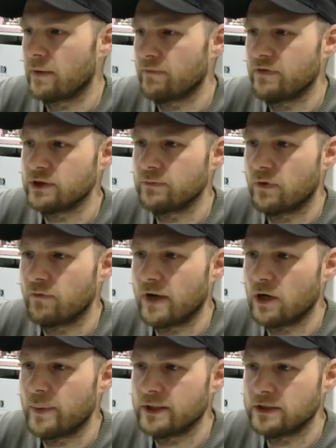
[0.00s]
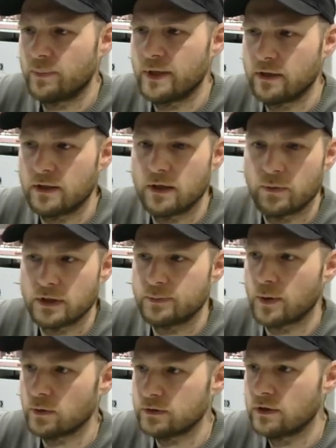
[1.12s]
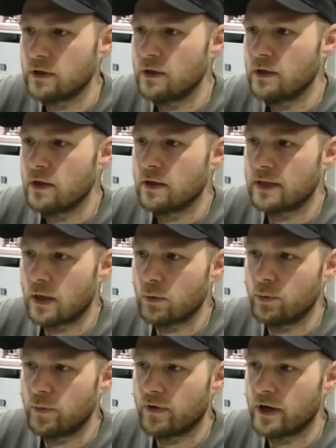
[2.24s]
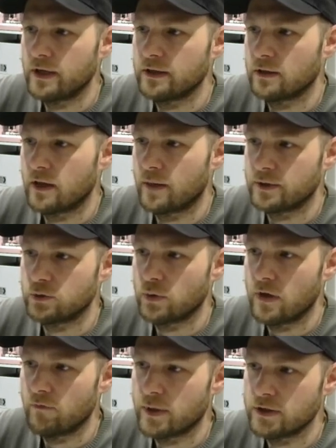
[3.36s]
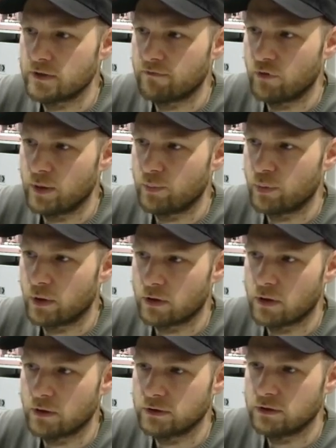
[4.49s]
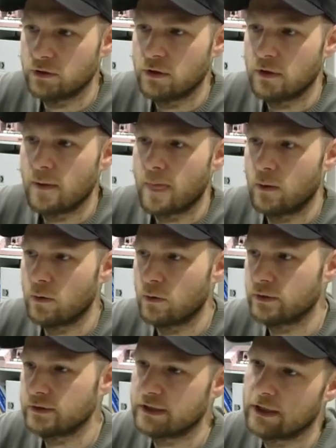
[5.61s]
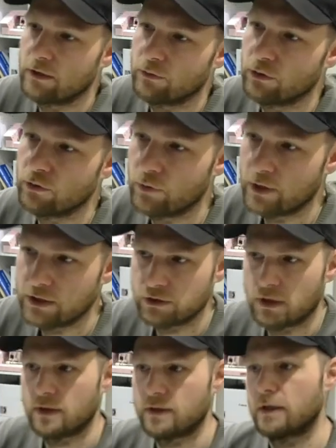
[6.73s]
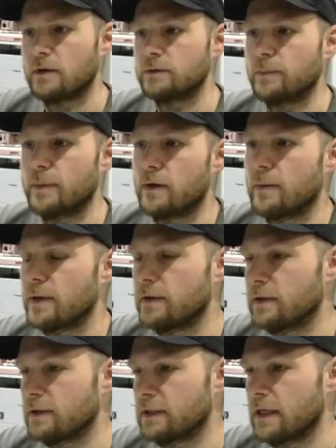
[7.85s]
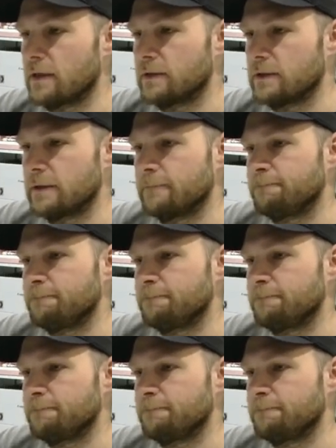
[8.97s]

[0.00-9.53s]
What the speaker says: I'm fishing for a value-based opinion here with this post. That would provide up to 12 months of free product cost, or until you reach £1,000 a month in sales.